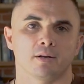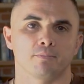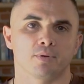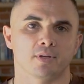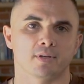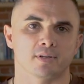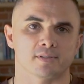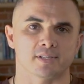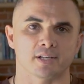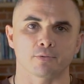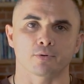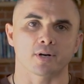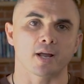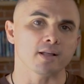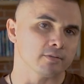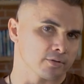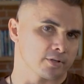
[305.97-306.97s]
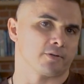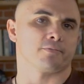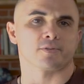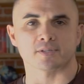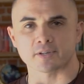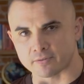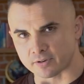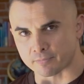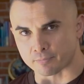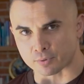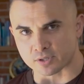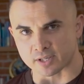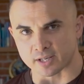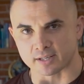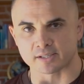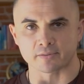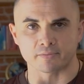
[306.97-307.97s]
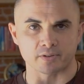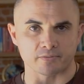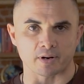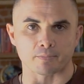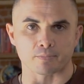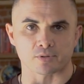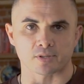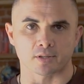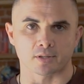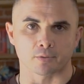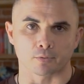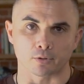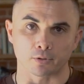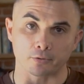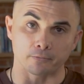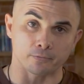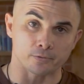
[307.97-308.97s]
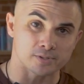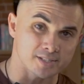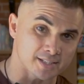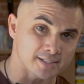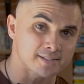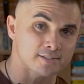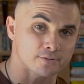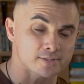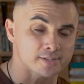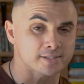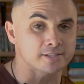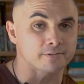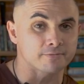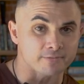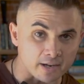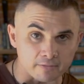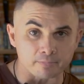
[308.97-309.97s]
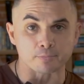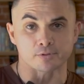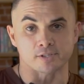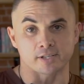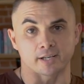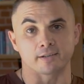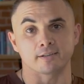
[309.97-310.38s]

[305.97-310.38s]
because they were not looking for 70%, 75%. They were looking for 60 or 65%,